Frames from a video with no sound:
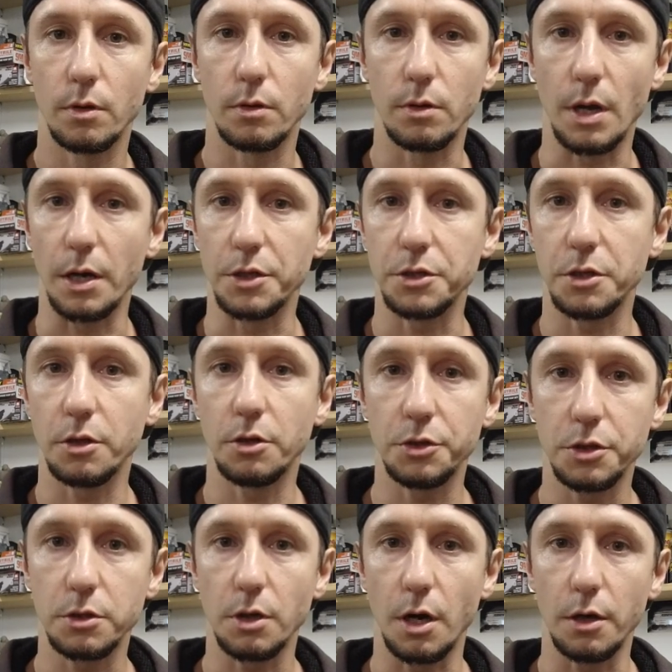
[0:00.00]
Not a single
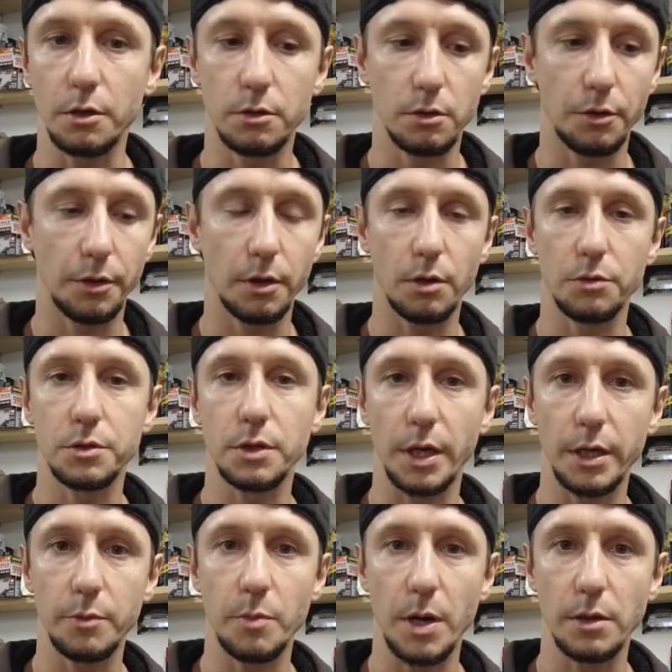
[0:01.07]
start during those
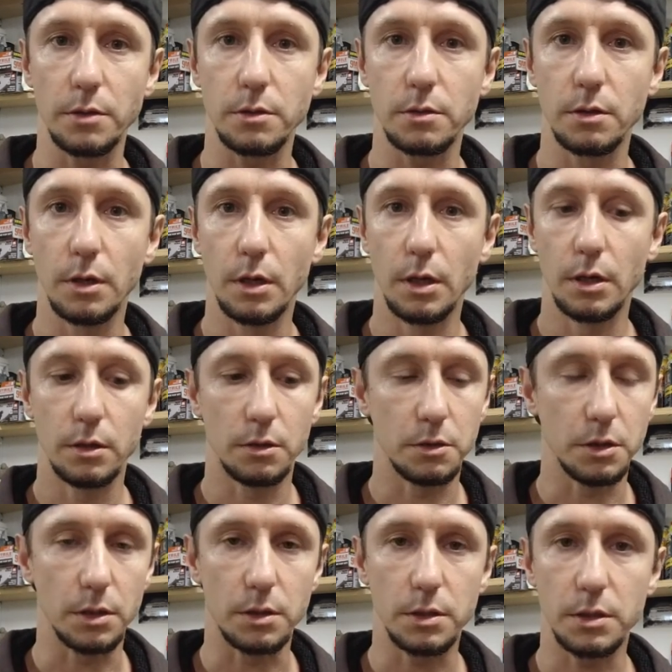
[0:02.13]
8 months,
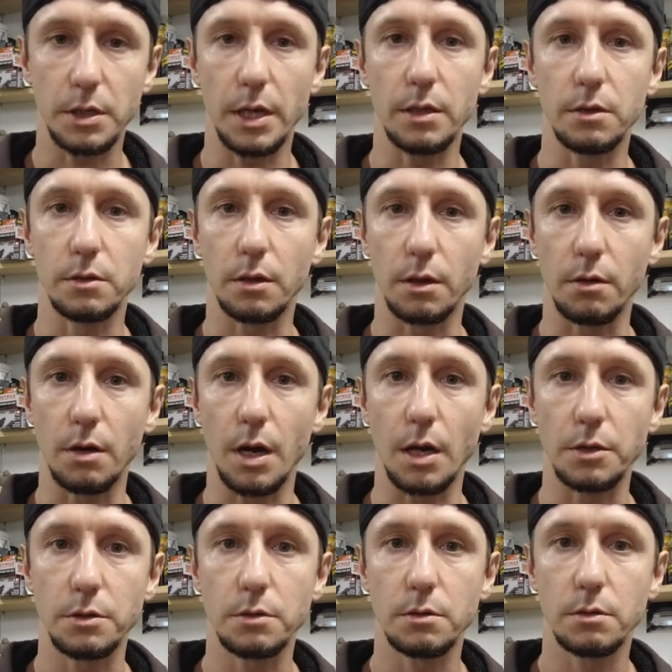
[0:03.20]
just sat in the
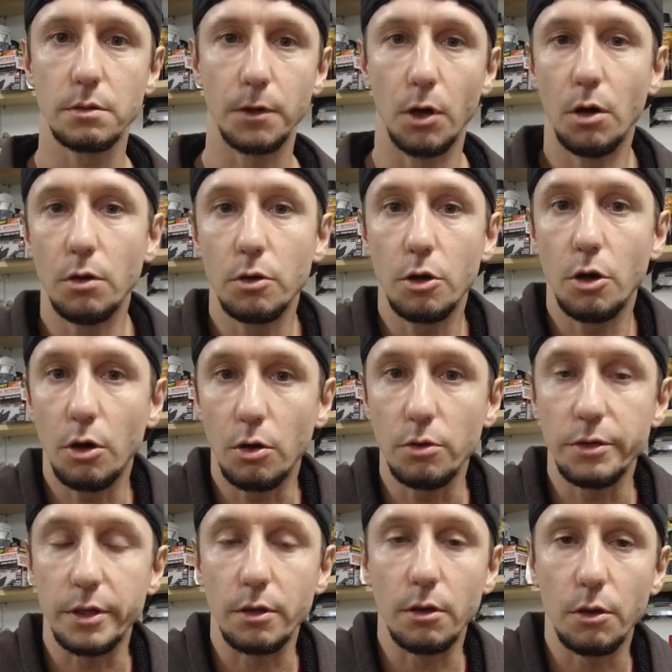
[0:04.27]
garage, all
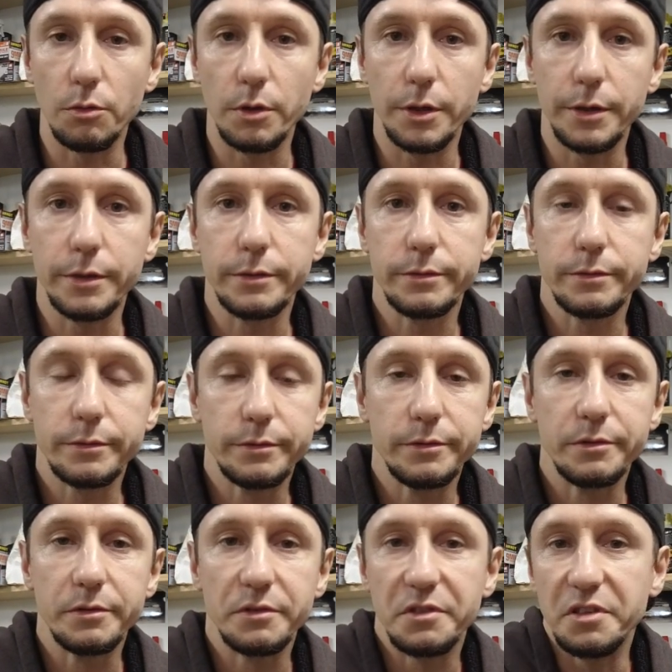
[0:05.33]
cold and lonely.
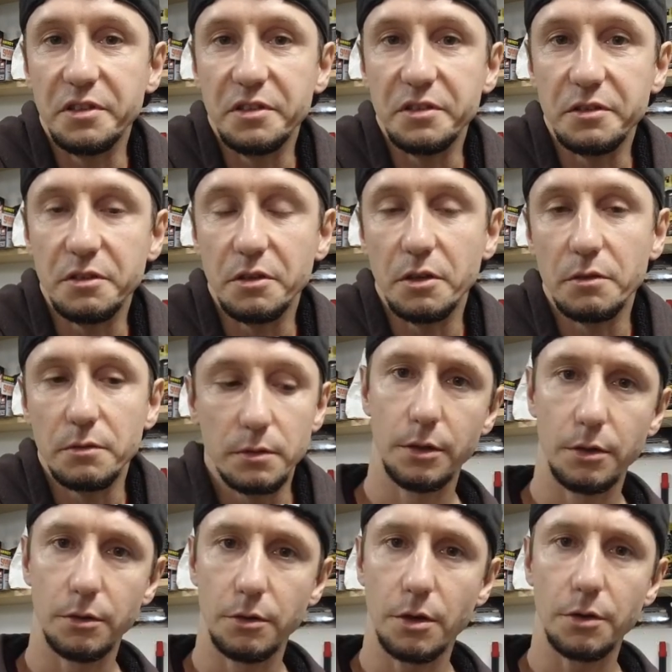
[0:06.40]
You know,
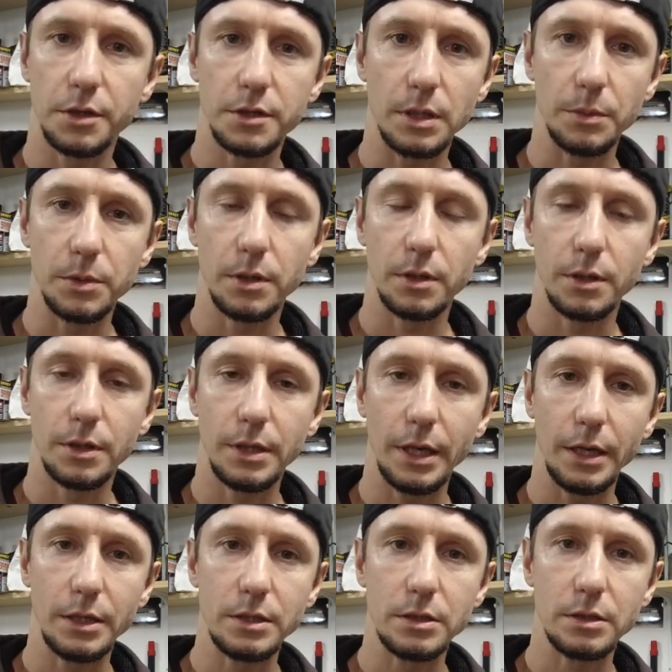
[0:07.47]
you'll notice something. It
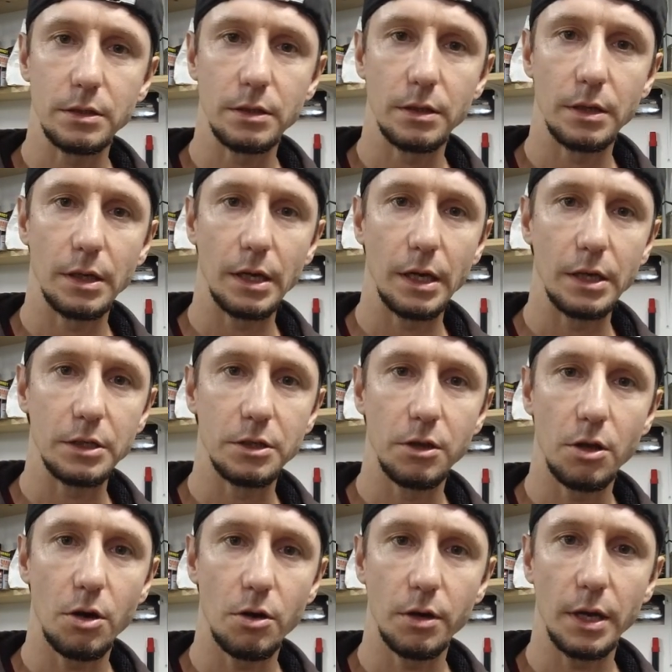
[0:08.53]
takes as
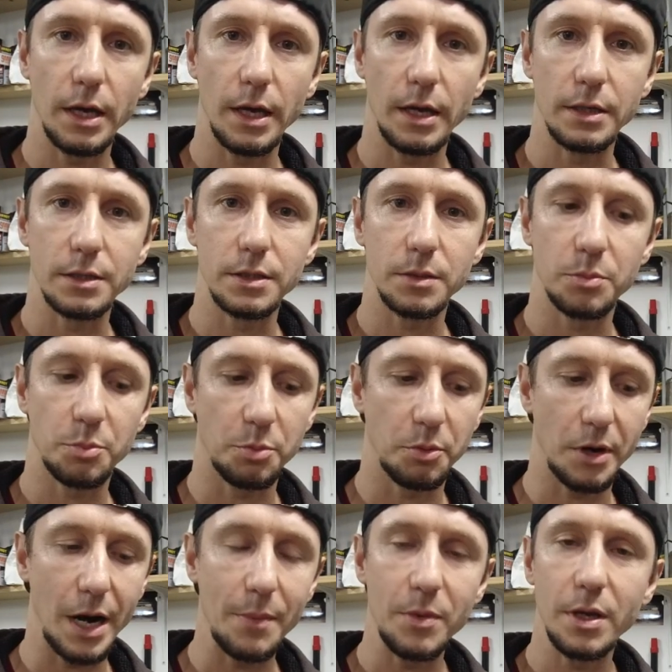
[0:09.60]
long as
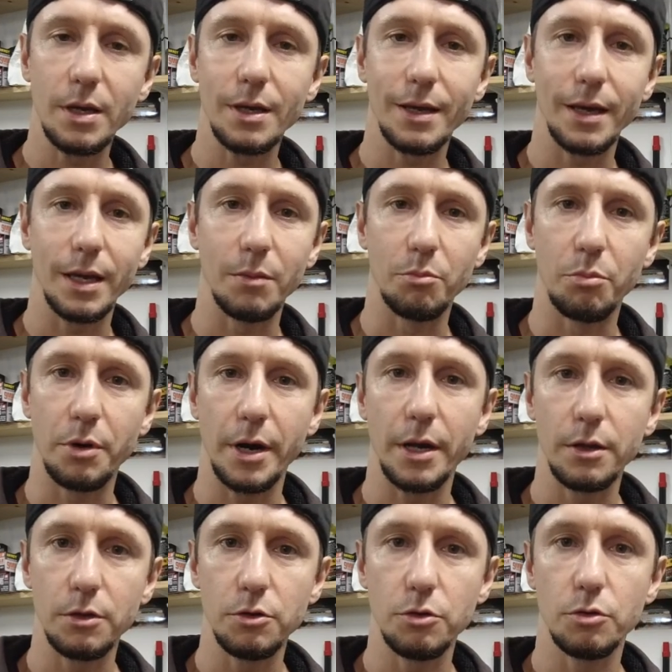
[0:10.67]
priming a
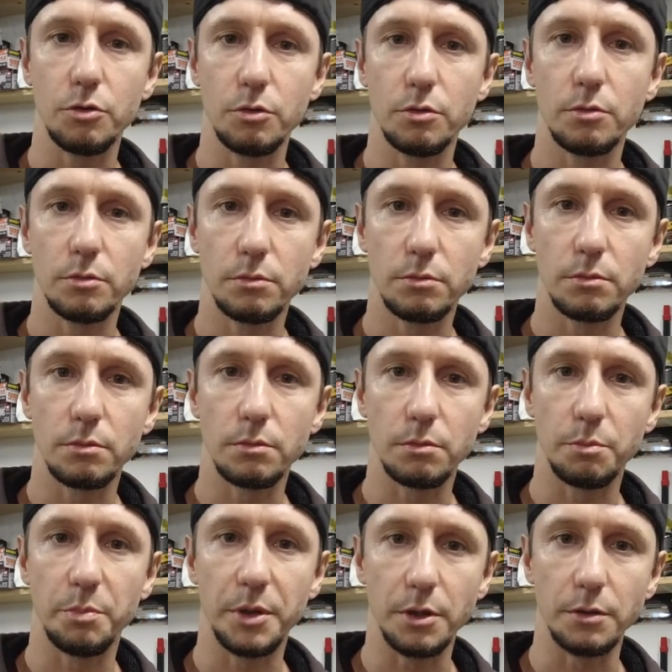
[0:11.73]
brand new
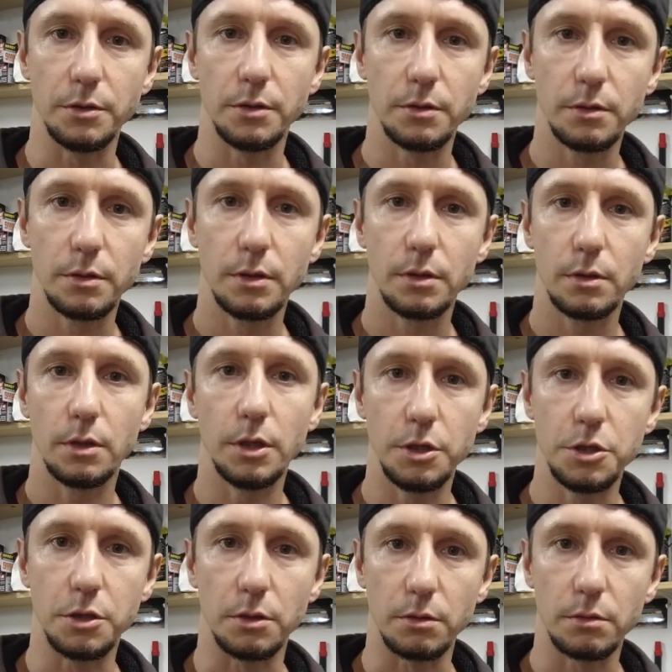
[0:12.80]
build
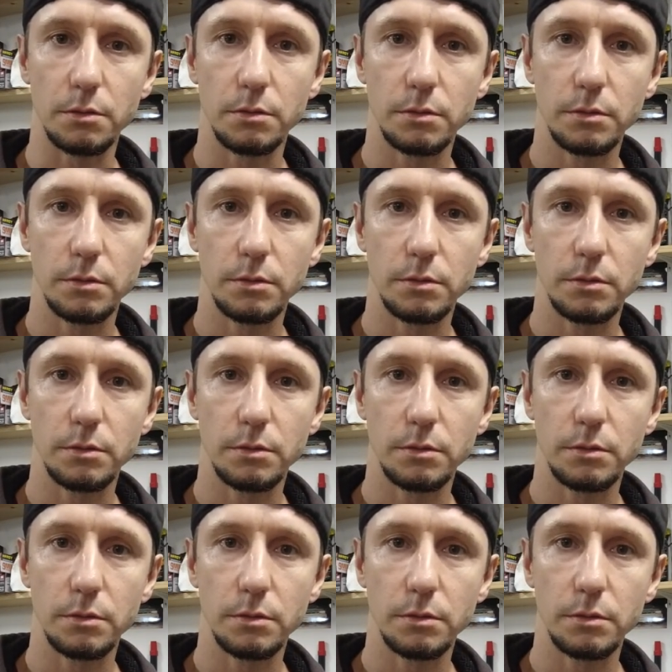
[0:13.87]
engine.